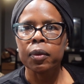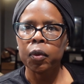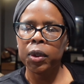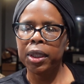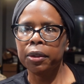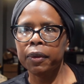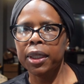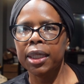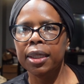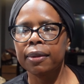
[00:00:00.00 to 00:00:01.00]
When they're
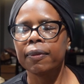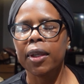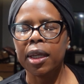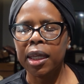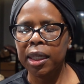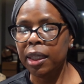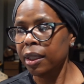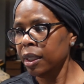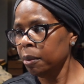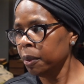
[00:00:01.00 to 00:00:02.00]
ready
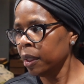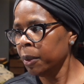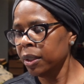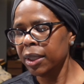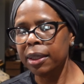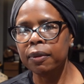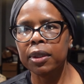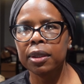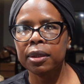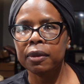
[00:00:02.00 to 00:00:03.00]
and they come out of the
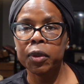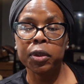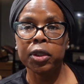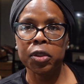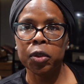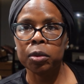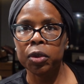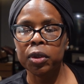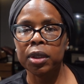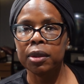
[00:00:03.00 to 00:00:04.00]
oven, of course I'll show them
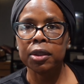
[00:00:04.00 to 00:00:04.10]
to you and